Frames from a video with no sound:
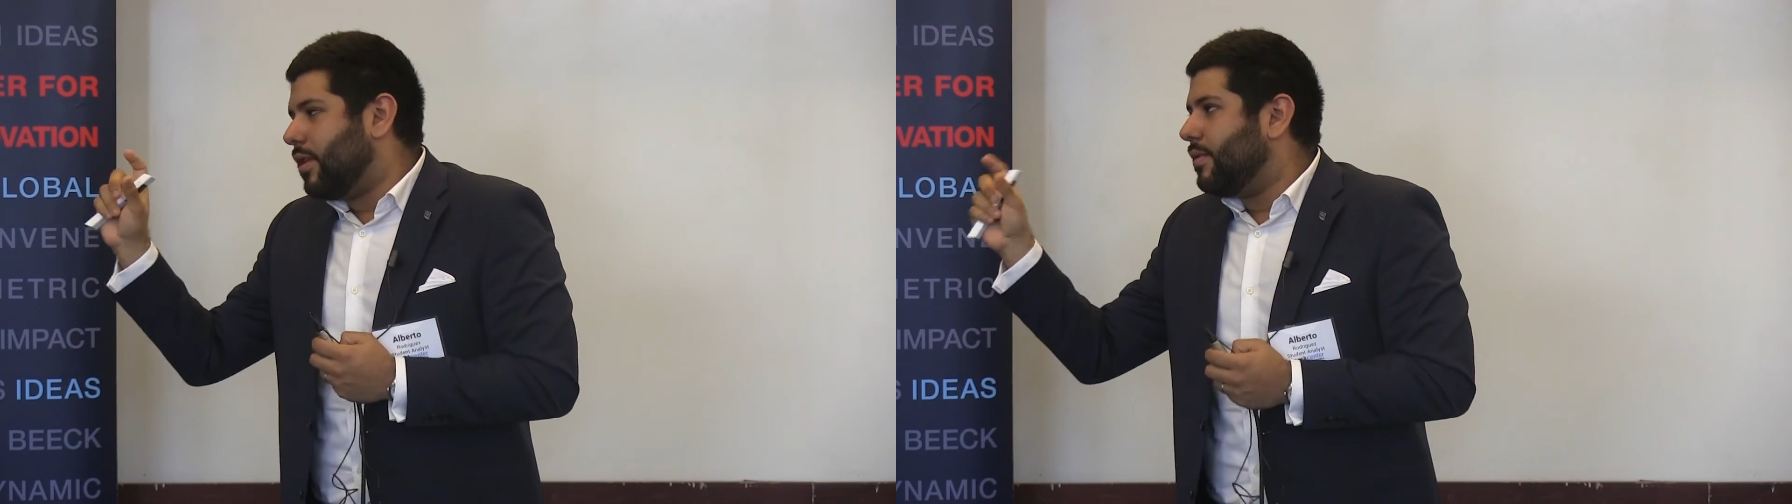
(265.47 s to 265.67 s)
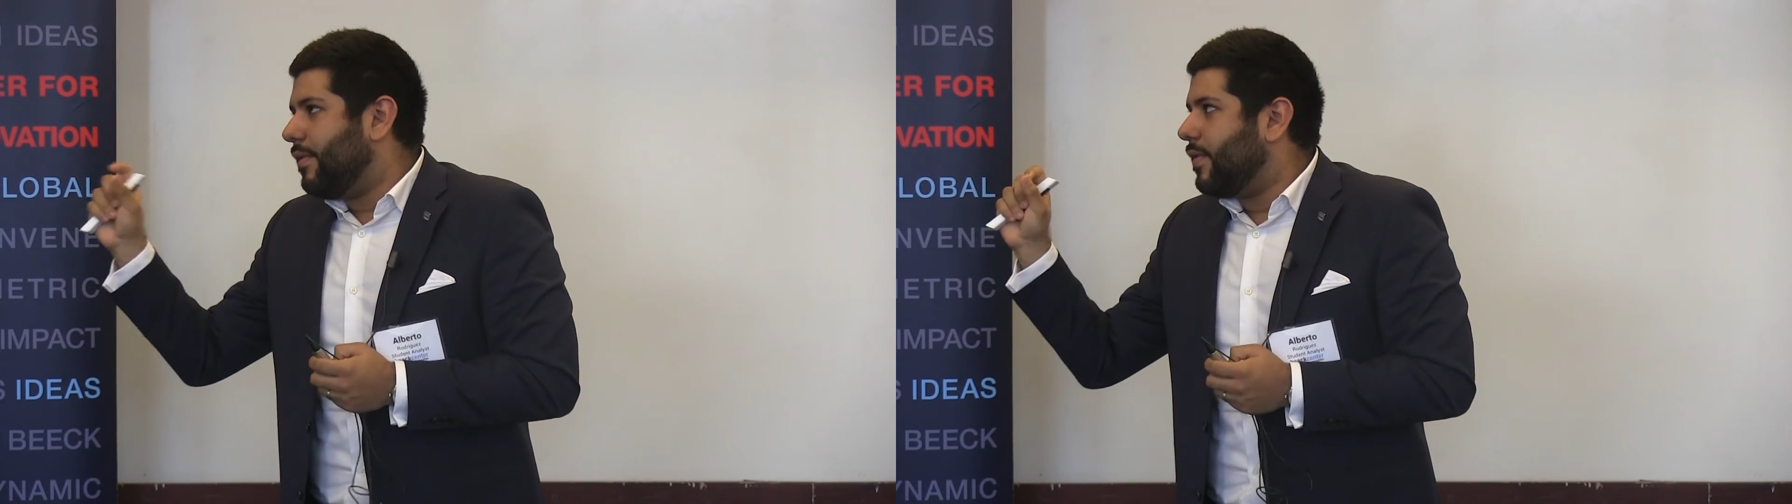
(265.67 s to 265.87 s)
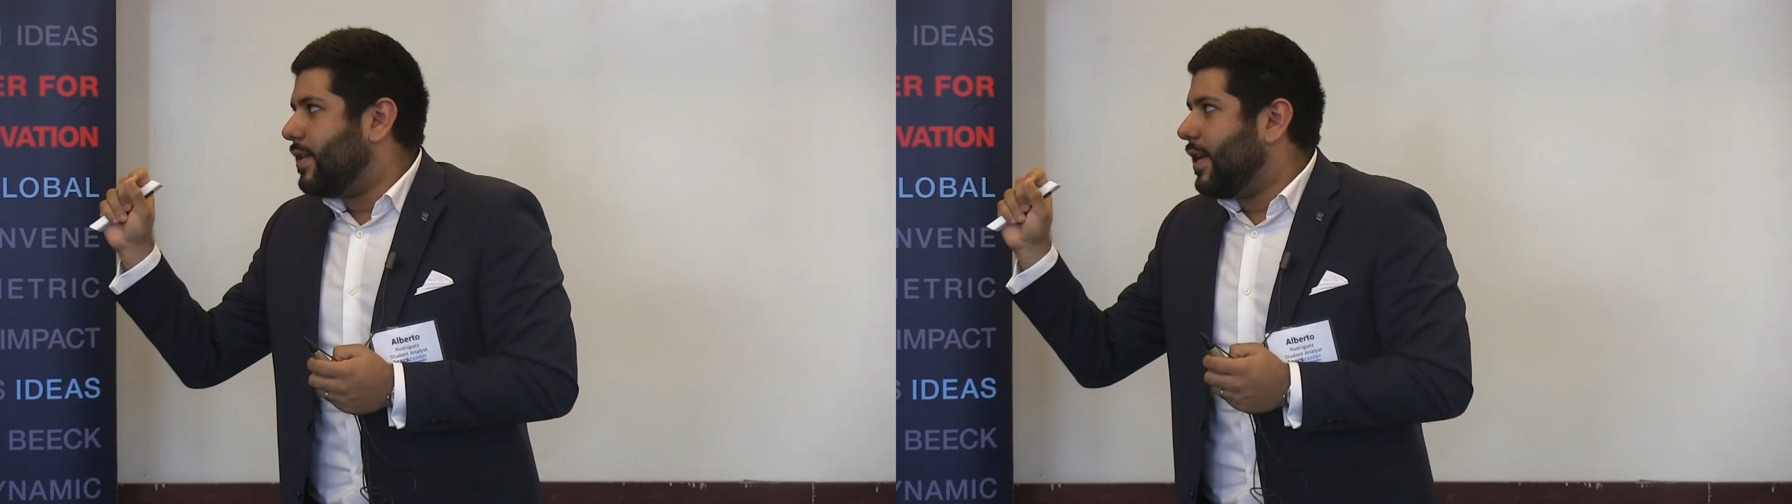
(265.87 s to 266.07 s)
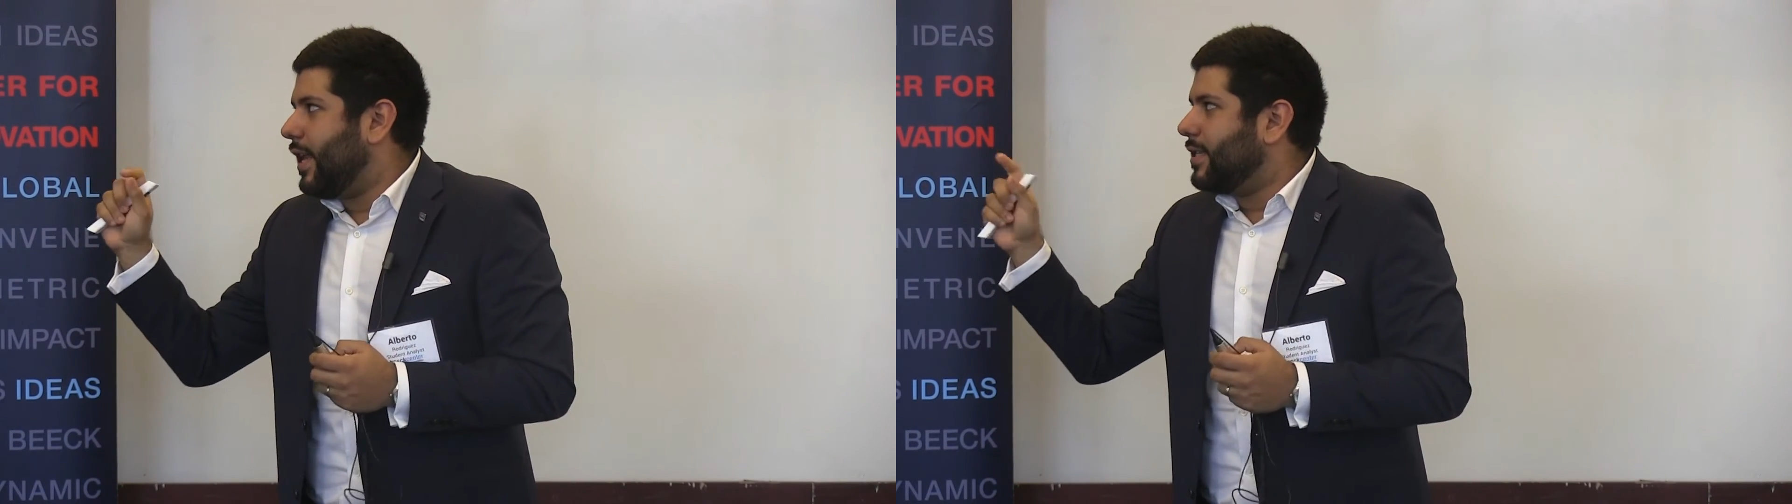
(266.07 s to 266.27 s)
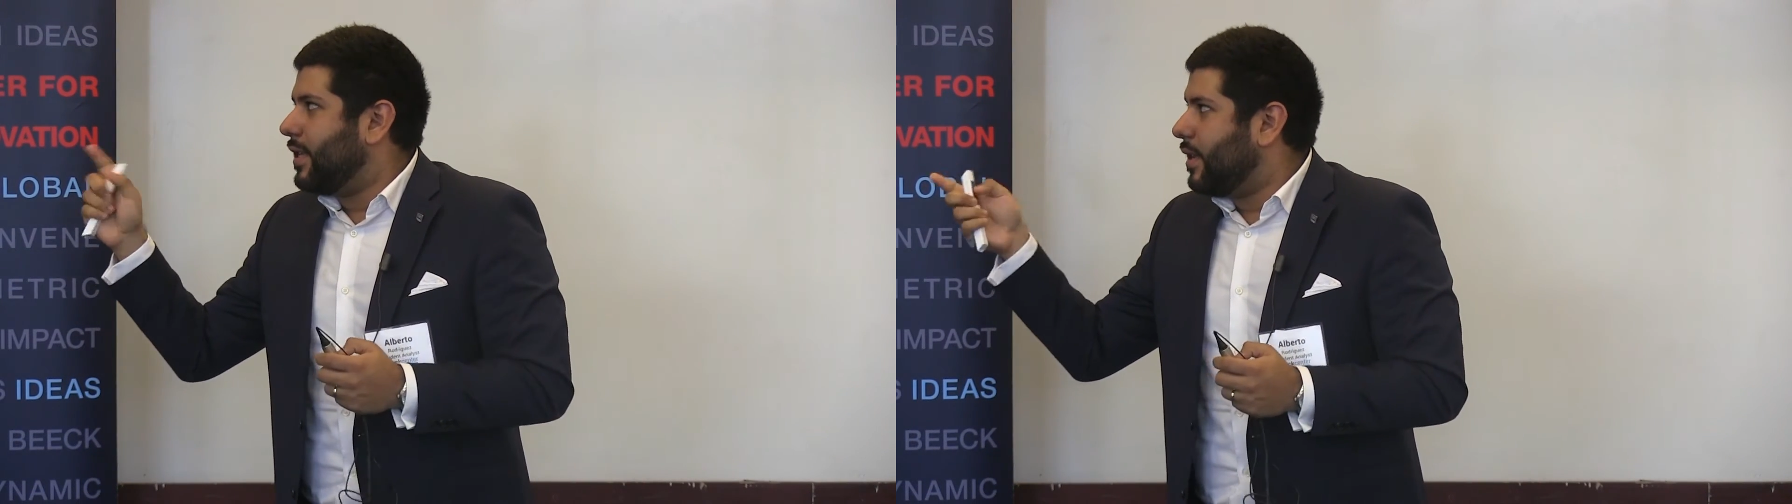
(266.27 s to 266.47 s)
the different
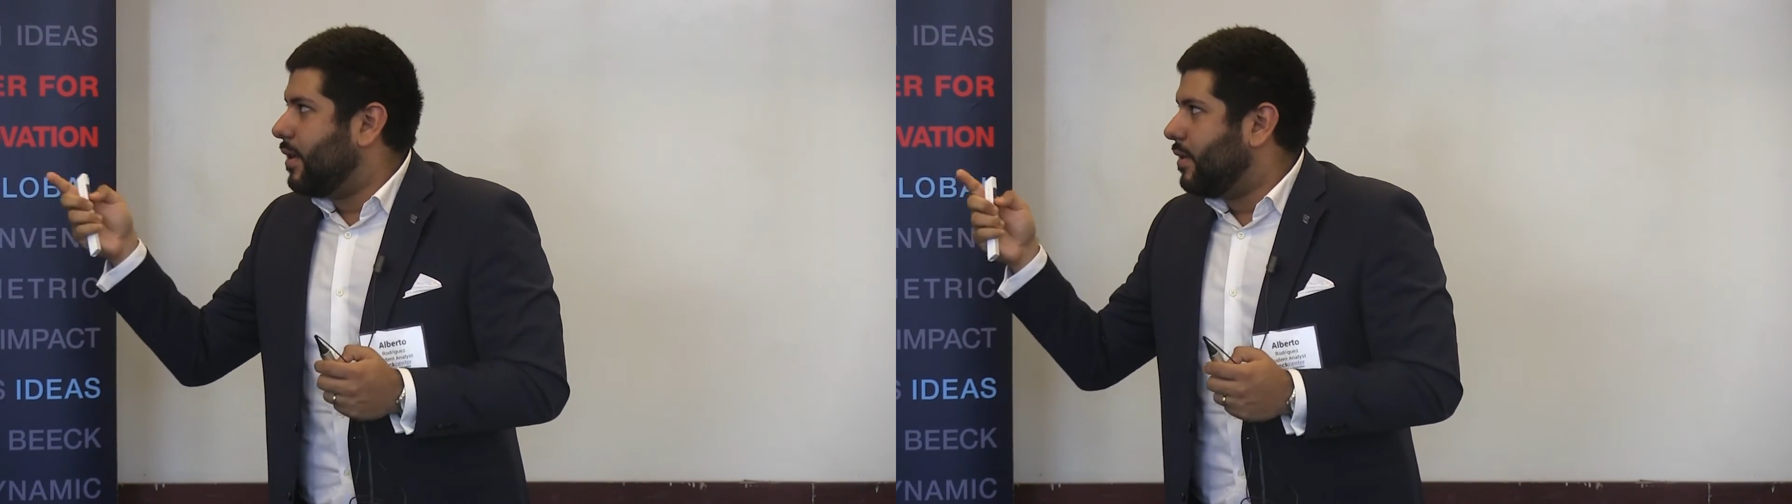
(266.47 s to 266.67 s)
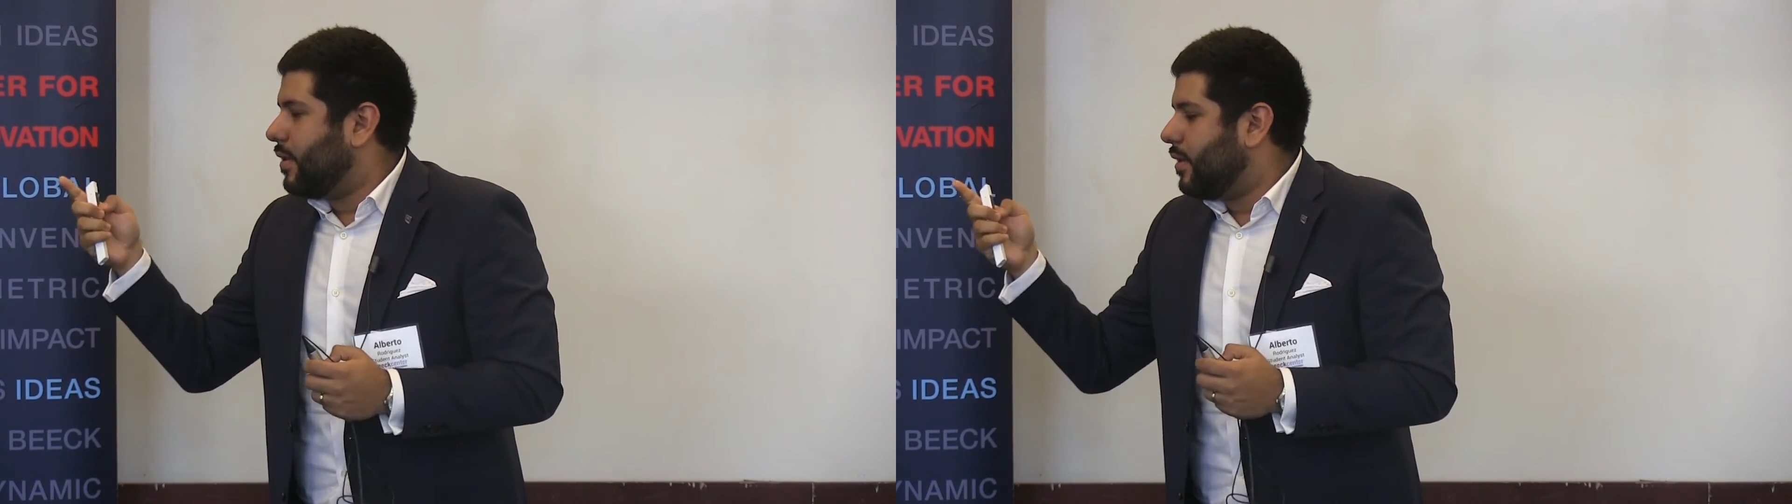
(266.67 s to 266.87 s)
ideas that the,